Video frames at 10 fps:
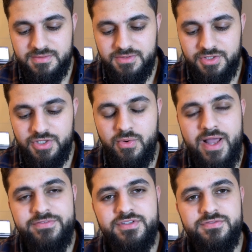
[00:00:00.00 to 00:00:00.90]
You don't
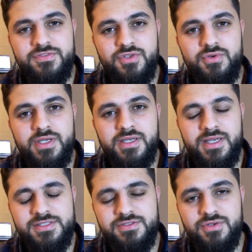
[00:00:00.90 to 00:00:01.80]
have to view it
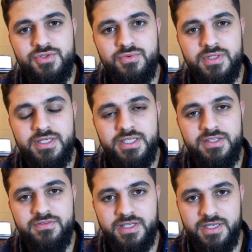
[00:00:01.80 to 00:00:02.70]
as though you are
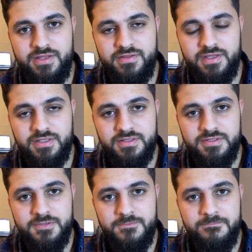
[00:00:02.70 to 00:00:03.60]
leaving anything.
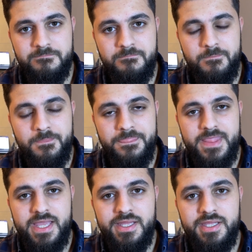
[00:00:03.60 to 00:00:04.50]

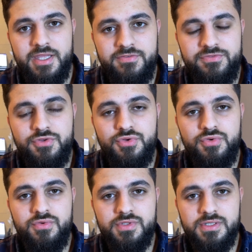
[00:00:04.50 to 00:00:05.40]
If
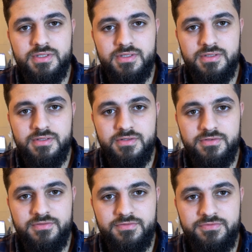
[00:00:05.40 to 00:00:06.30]
you
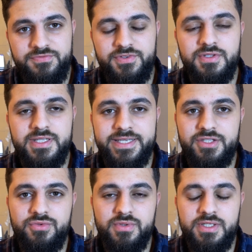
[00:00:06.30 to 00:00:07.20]
feel
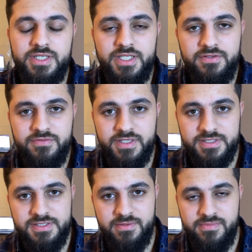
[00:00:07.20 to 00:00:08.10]
like you are leaving
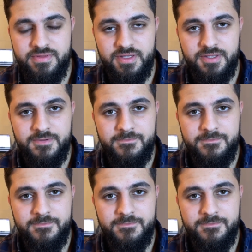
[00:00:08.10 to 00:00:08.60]
something,